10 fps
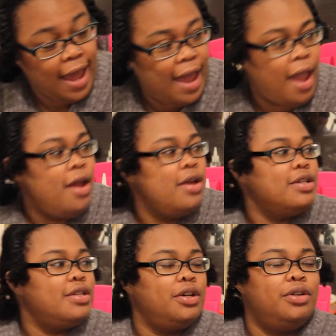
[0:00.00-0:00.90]
hair.
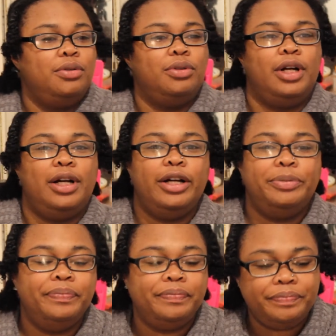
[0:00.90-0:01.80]
So
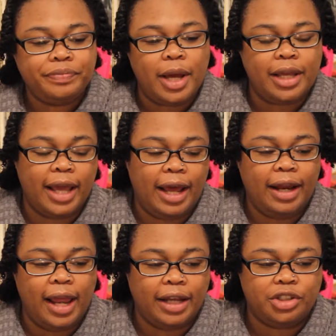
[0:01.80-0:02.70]

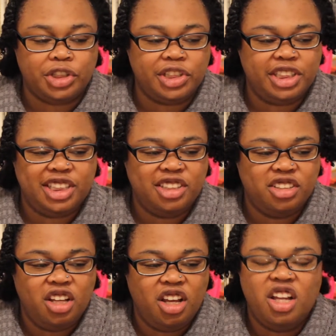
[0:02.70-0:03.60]
yeah, it just
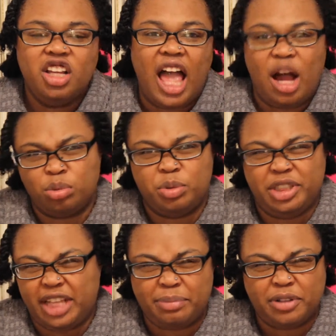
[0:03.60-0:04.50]
helps
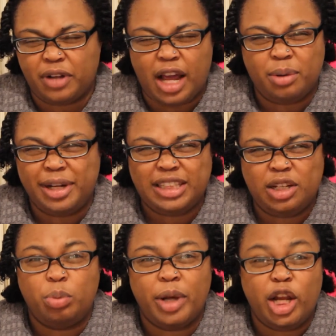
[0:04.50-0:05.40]
me tame the flyaways a
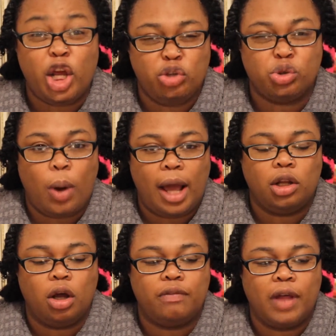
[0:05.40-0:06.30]
little bit, and I use quite
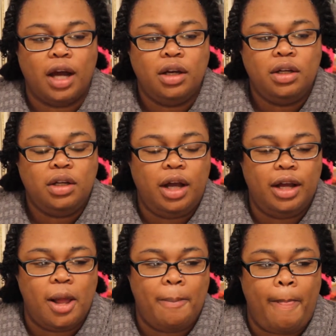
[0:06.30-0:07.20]
a lot of that
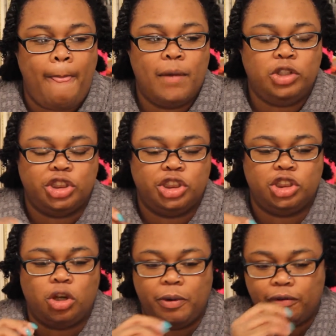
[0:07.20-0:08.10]
just to
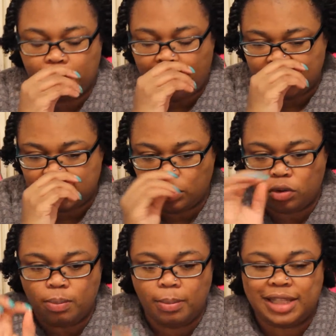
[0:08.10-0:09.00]
stop it from getting
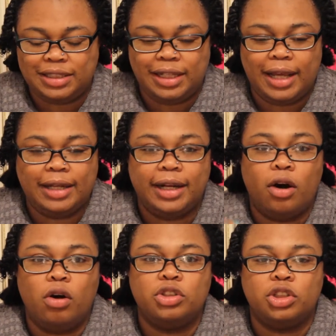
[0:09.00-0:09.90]
so messy. And it
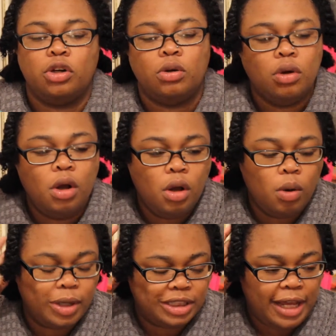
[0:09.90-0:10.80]
also,
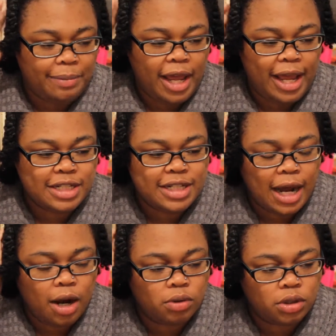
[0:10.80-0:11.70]
when I take my hair
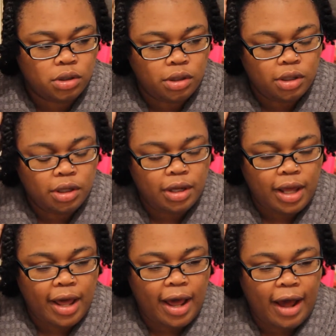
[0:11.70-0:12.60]
down,
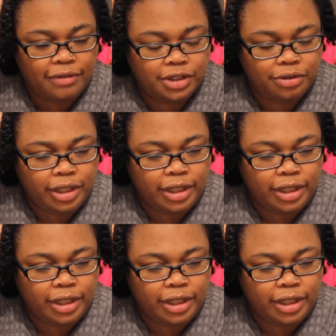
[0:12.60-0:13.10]
after